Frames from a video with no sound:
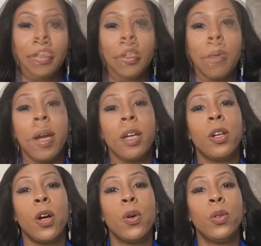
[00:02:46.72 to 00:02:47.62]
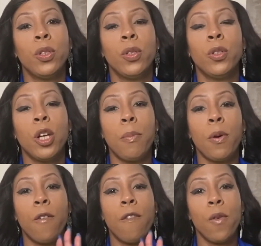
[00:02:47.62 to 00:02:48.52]
So my go-to
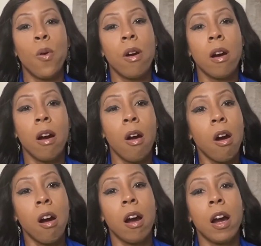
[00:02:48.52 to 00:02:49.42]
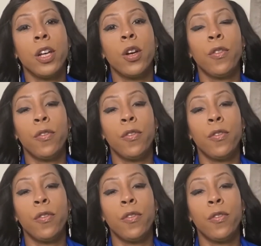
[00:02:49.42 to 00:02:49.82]
number 4 are your